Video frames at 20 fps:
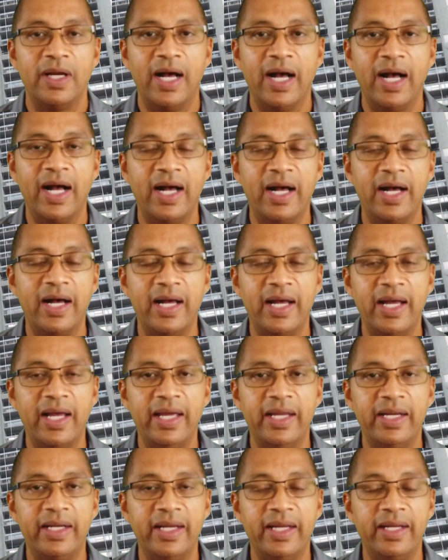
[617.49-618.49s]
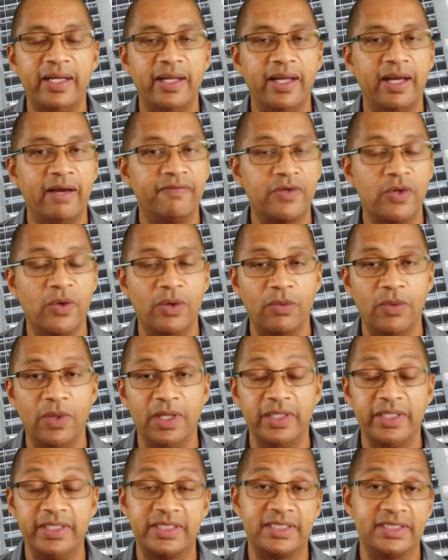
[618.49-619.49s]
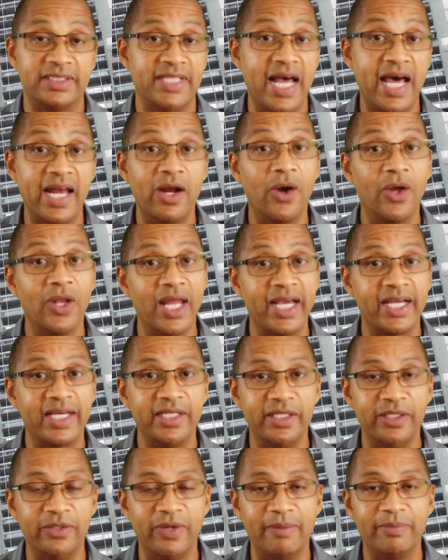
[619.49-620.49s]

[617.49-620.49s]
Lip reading: And of course, well, this is not all I can do.